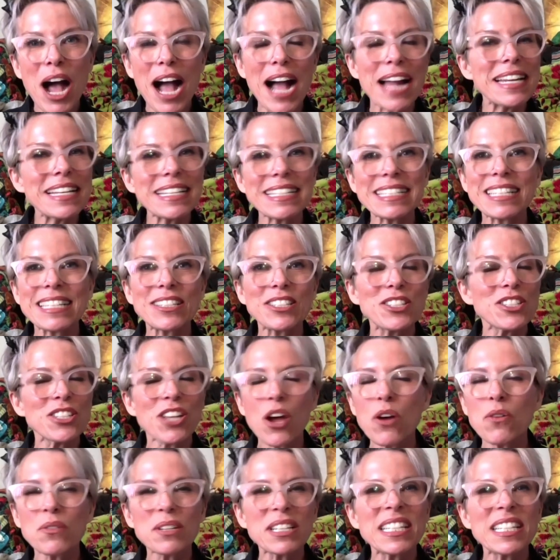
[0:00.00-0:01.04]
And it's a
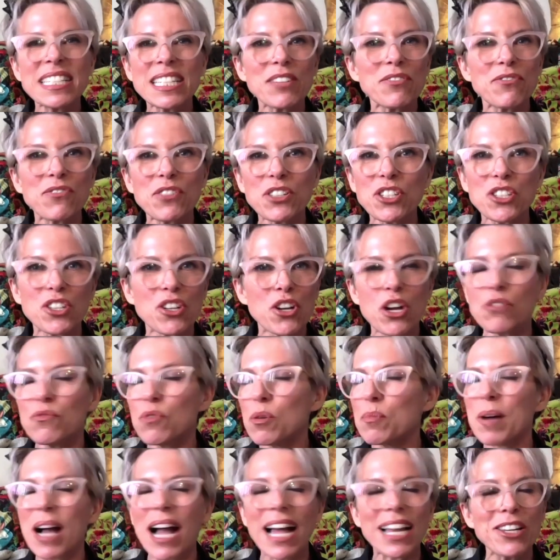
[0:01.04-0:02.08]
totally different
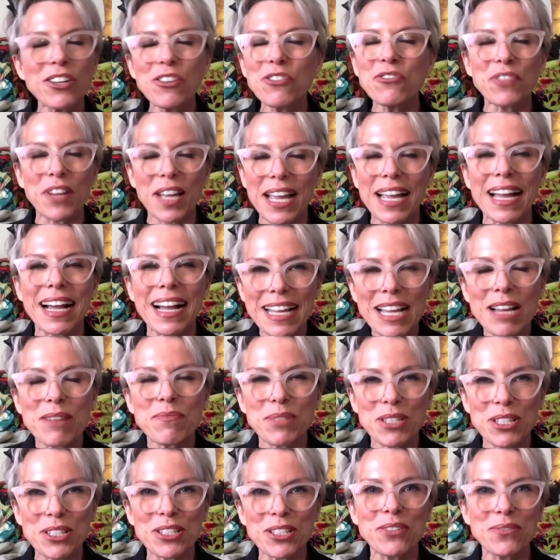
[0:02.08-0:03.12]
genre, but I love it. I
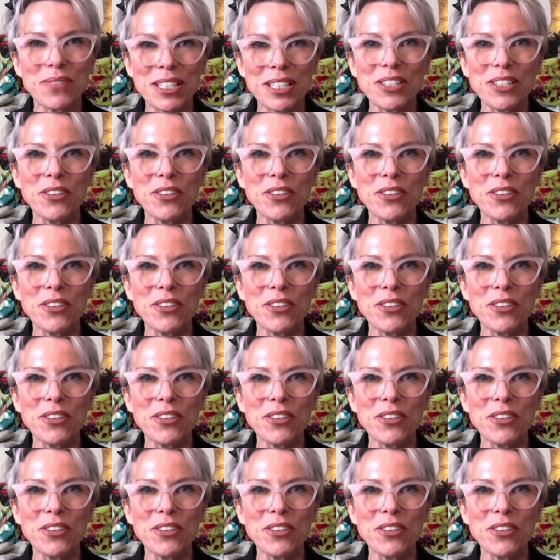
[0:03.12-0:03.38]
absolutely